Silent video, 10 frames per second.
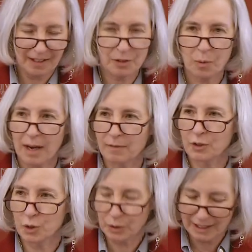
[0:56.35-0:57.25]
his wife
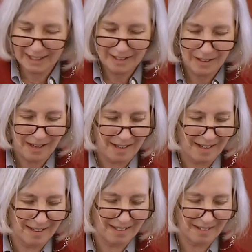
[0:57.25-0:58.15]
Julie
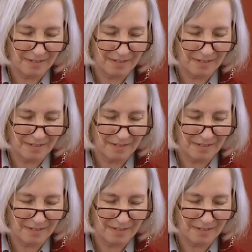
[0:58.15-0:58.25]
uh,